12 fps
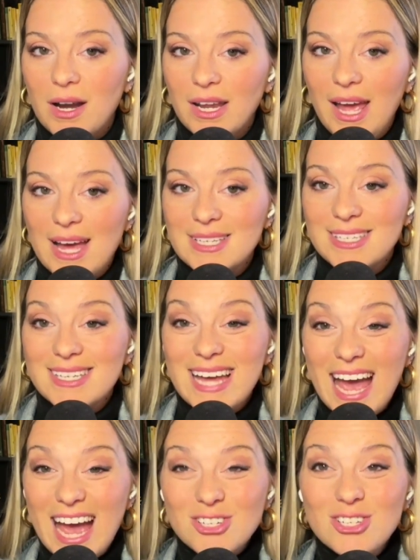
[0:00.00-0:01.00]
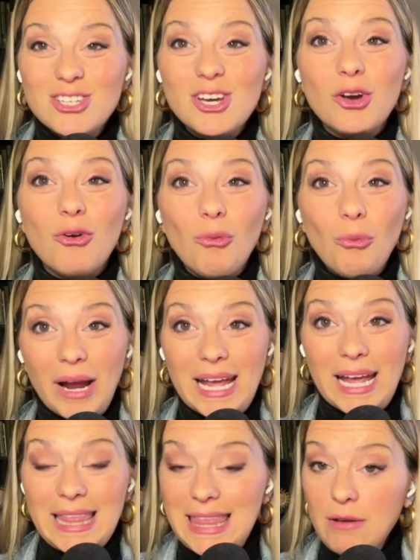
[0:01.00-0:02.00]
Podcasts is actually a
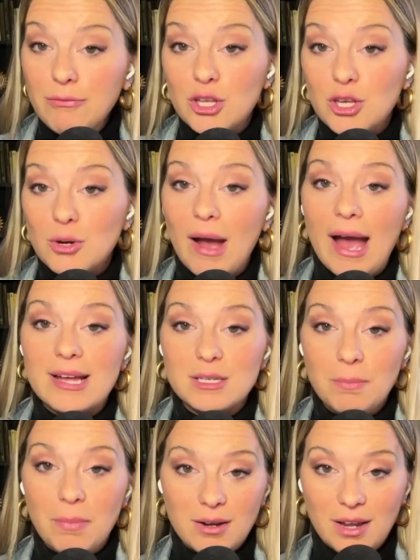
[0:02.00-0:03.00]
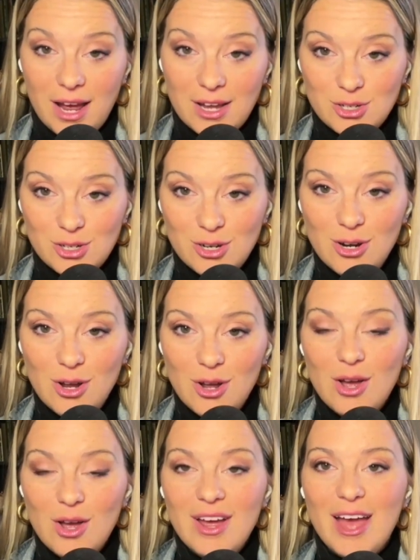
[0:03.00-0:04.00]
great thing for you as a podcaster
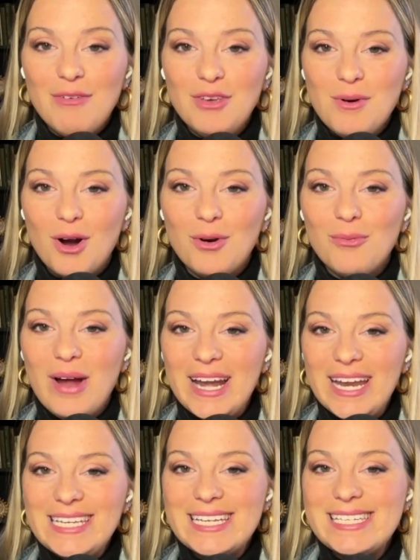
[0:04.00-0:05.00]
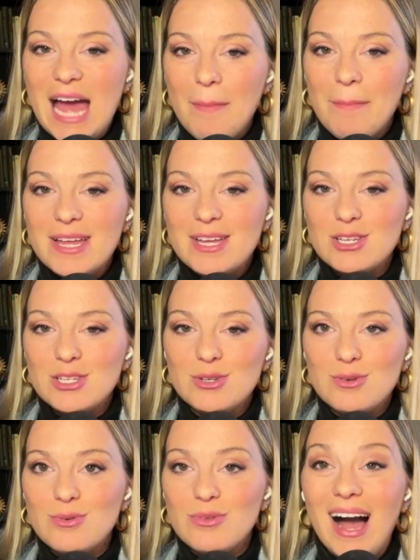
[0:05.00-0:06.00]
if you are ready to tap
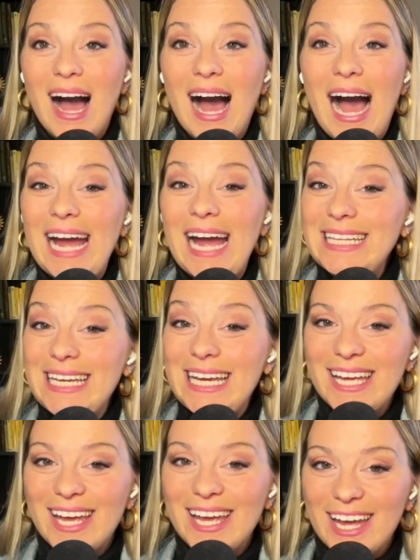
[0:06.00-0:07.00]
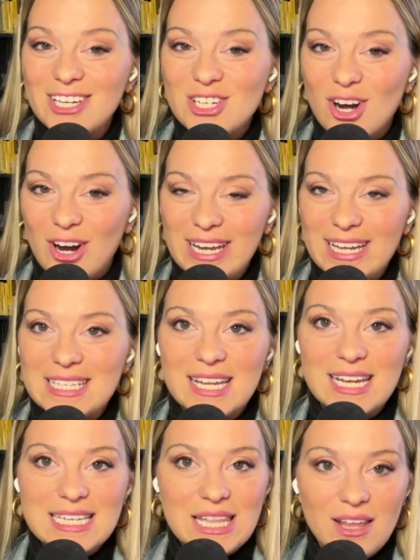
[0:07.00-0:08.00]
into the highly engaged audience
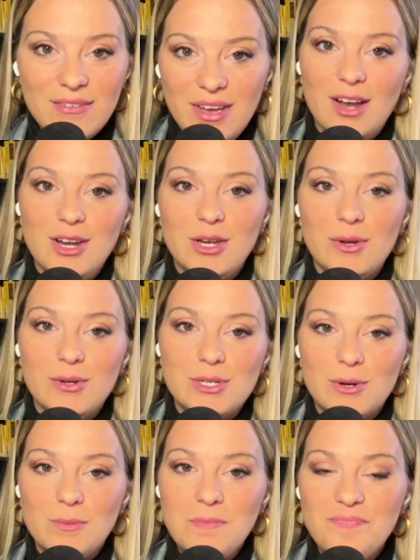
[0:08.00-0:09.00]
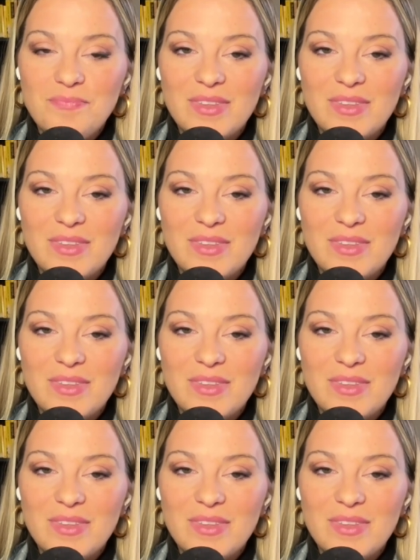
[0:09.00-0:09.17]
that is living on YouTube.